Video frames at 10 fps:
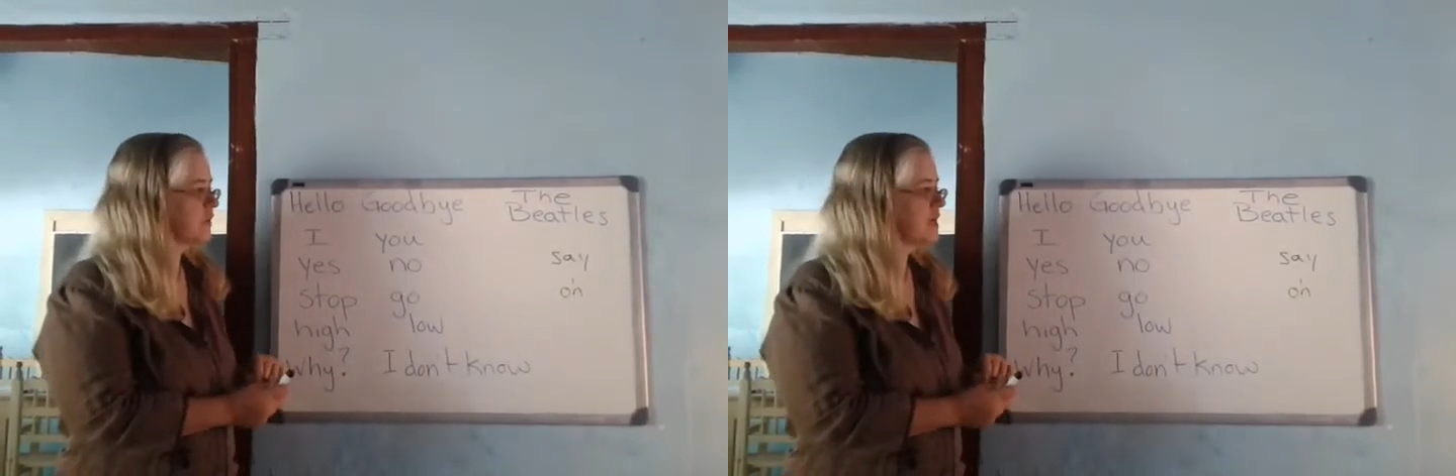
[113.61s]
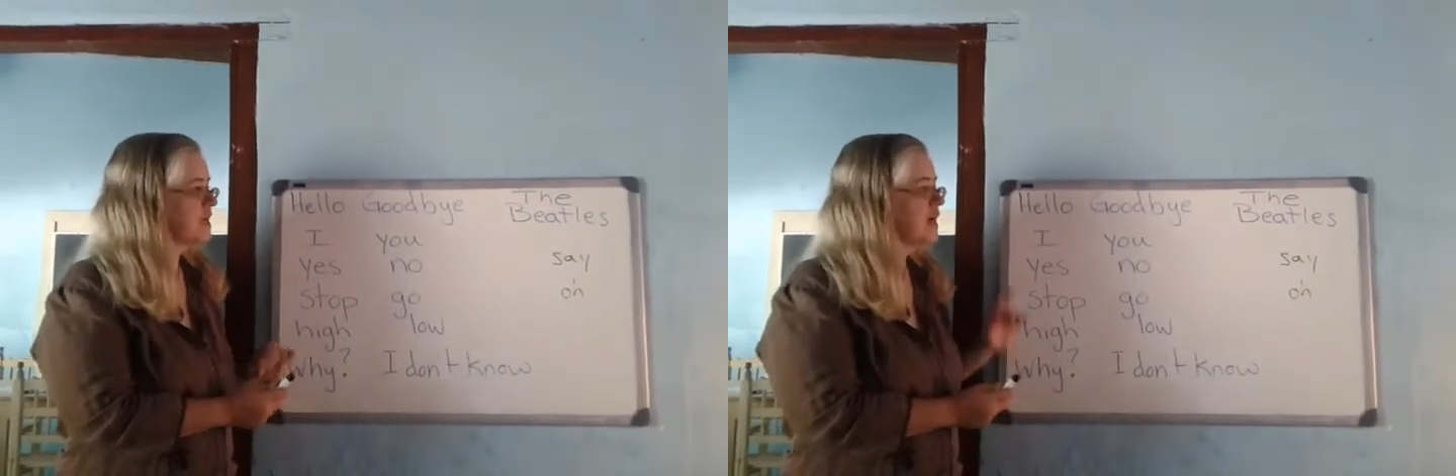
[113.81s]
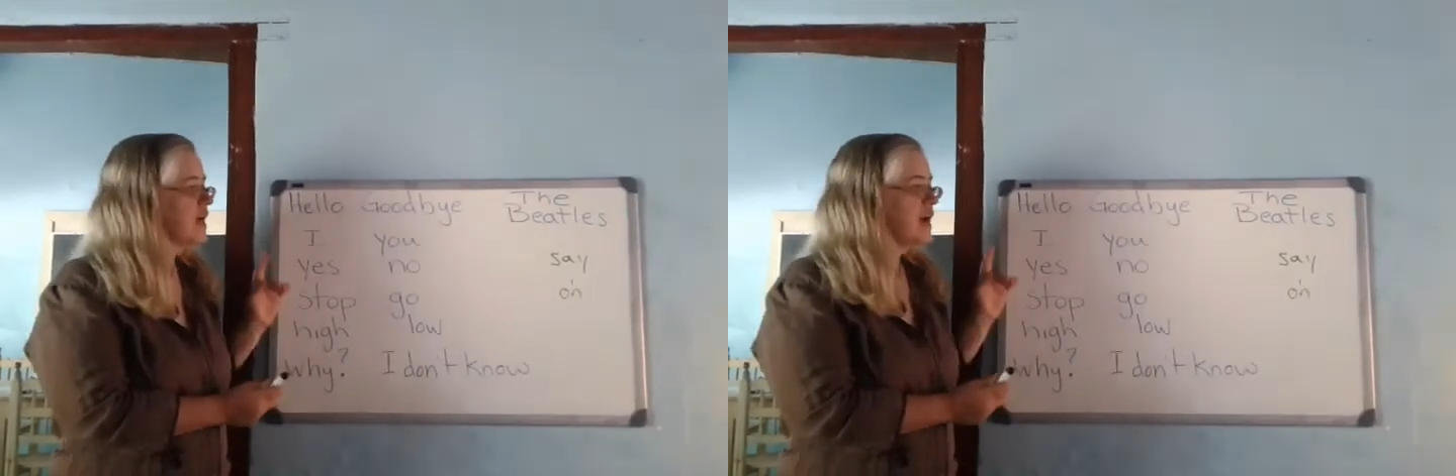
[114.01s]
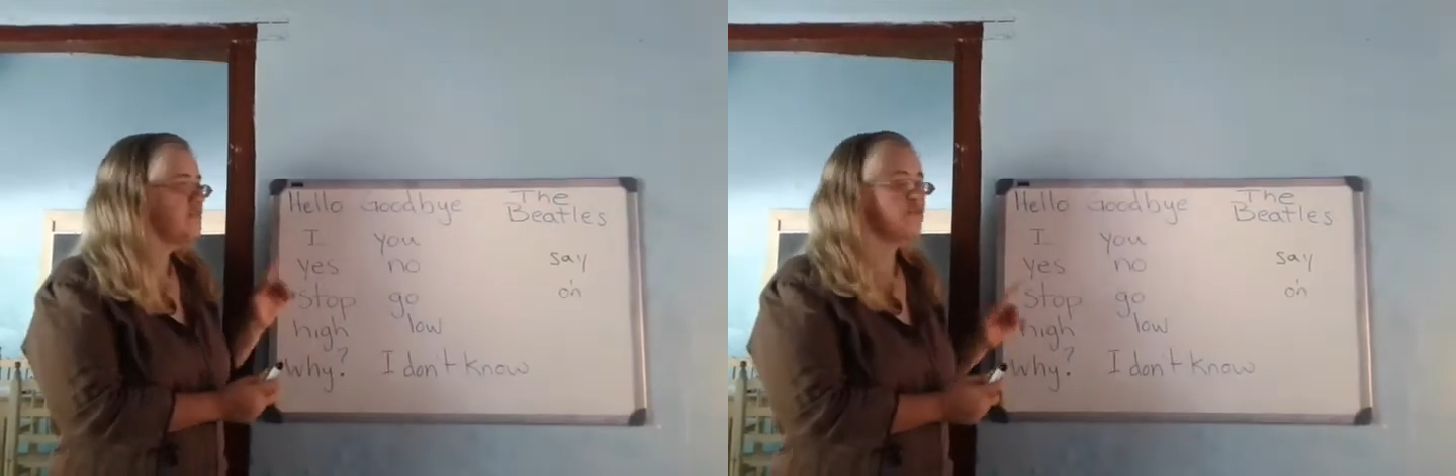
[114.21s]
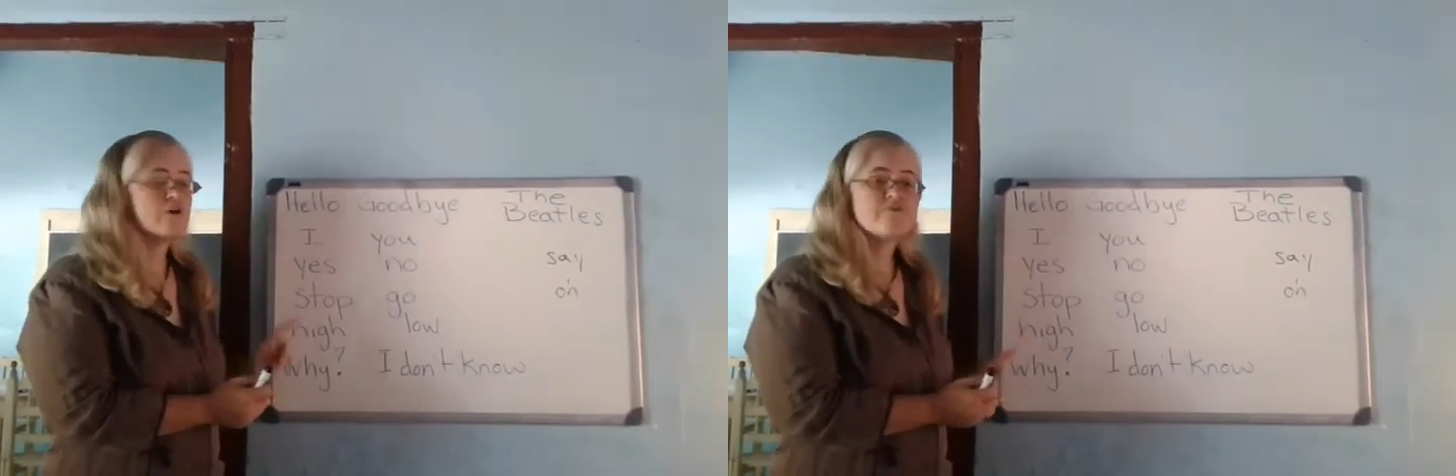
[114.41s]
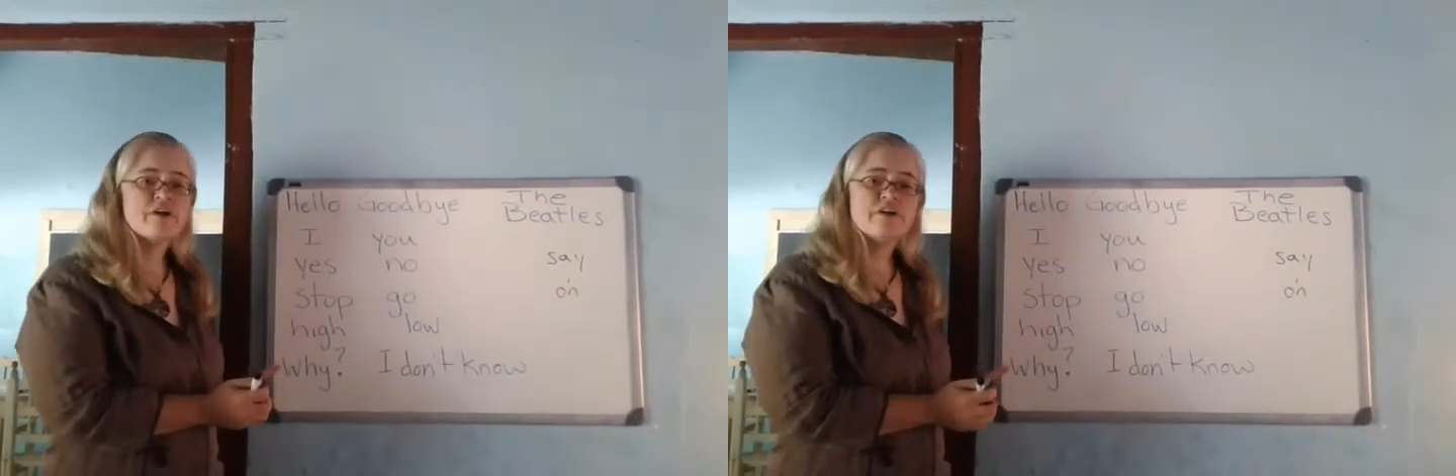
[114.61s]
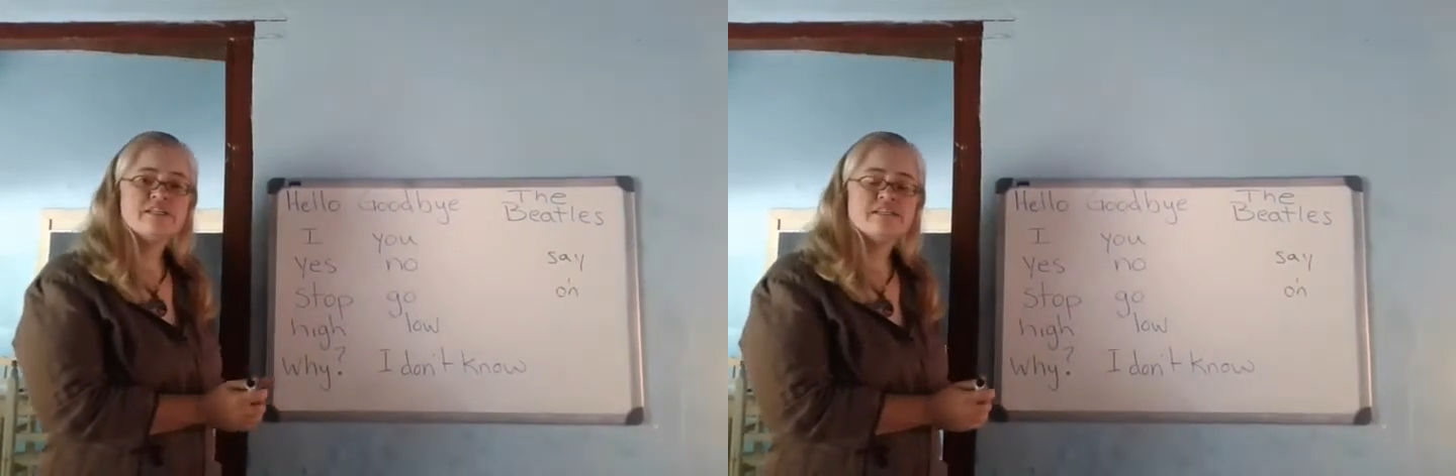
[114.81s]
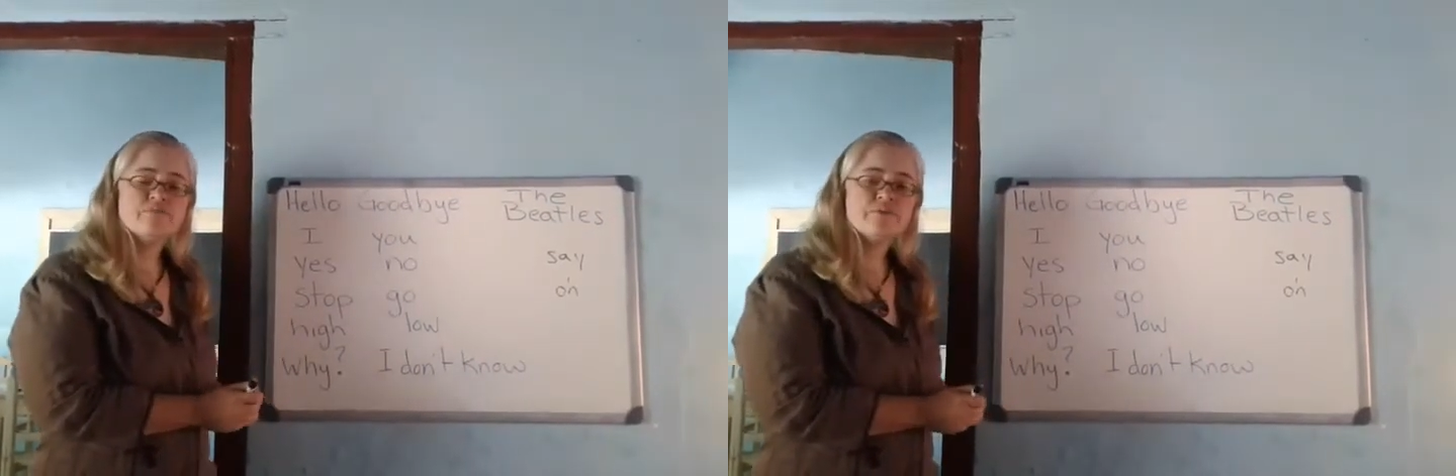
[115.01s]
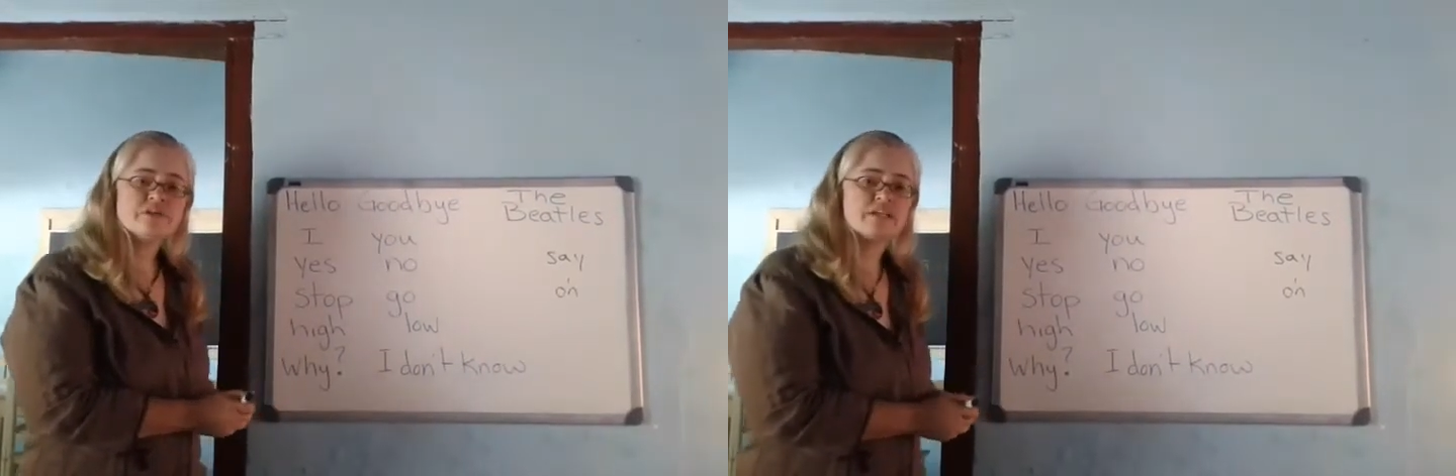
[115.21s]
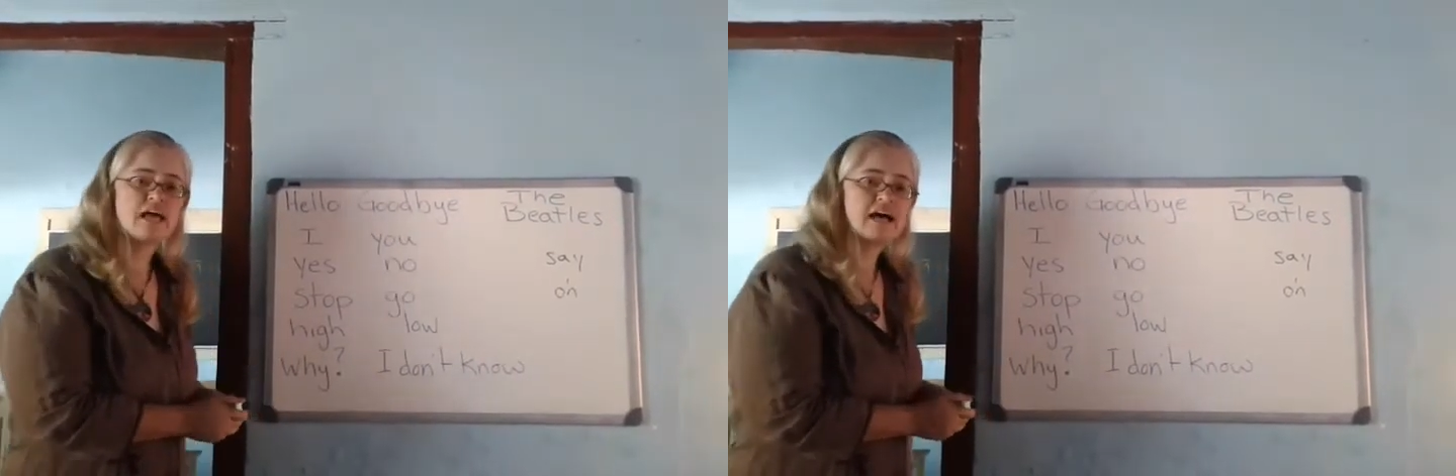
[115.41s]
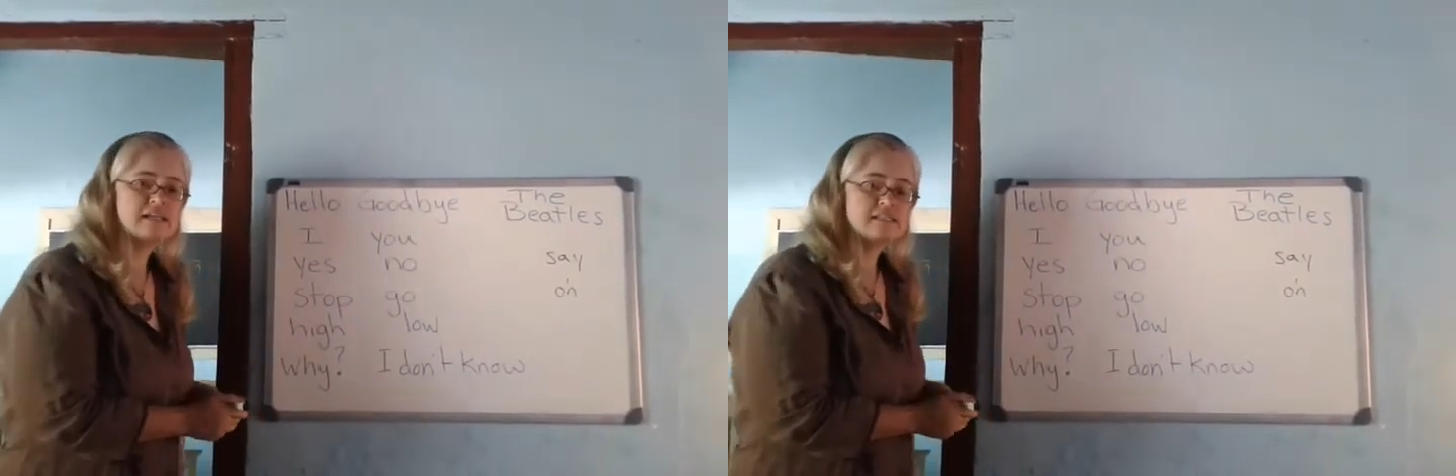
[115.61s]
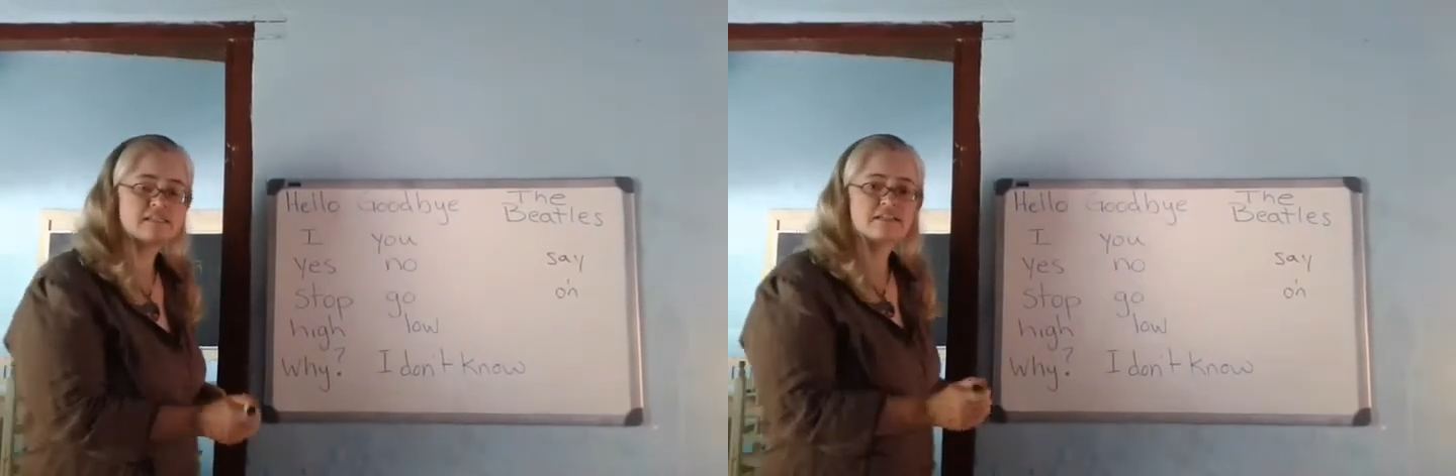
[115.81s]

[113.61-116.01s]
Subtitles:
Okay, for a very simple class,